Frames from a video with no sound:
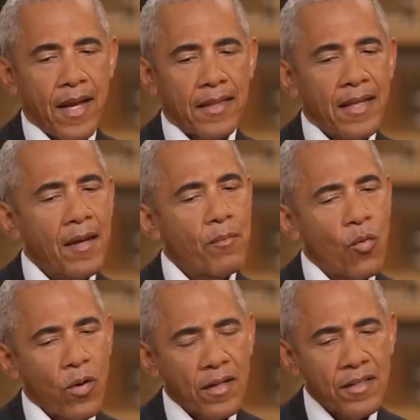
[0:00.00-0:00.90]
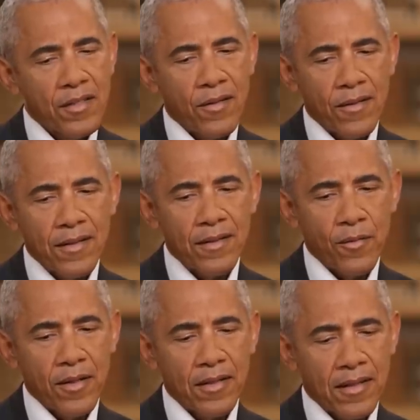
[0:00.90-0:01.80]
I think I'm more concerned
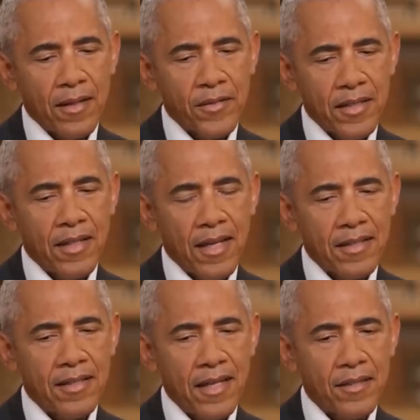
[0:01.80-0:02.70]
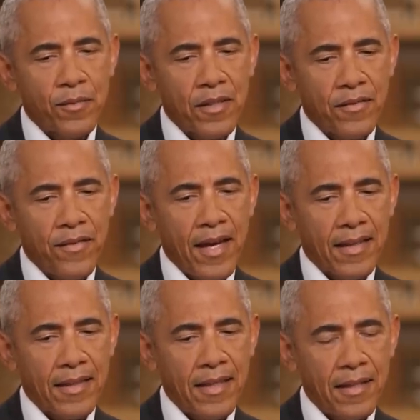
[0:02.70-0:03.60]
when it comes to the United States with the
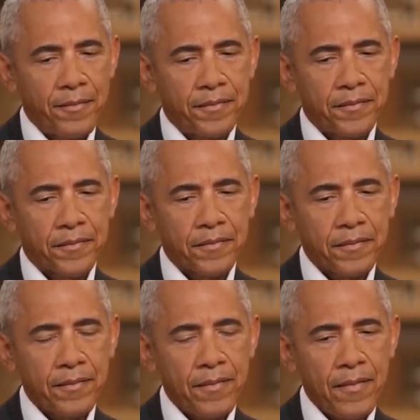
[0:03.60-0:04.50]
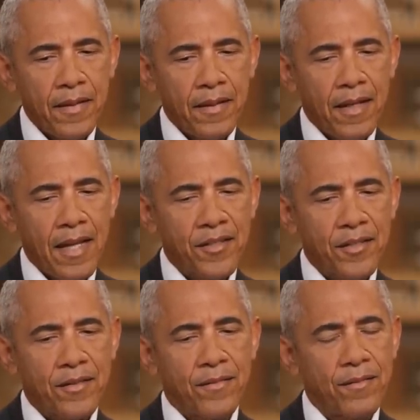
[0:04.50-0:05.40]
fact that not
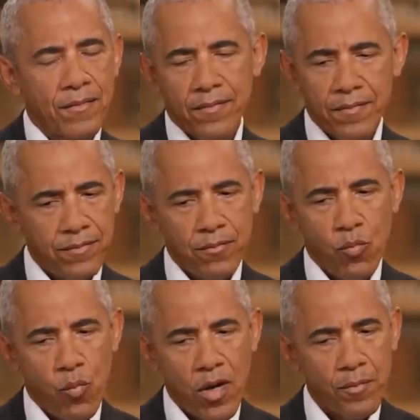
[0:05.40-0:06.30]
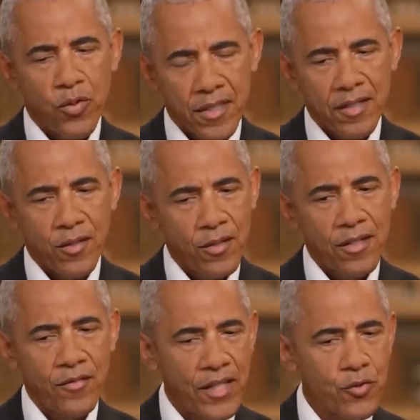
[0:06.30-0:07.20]
just one particular
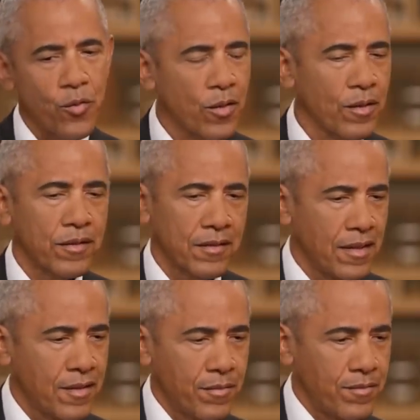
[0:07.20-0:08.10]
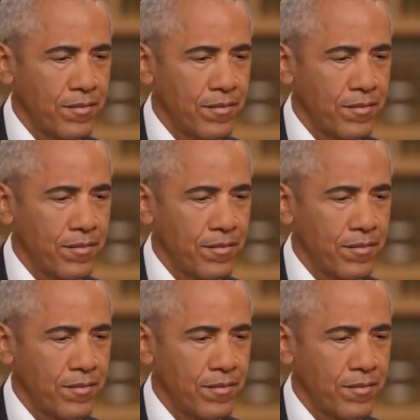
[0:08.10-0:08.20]
individual is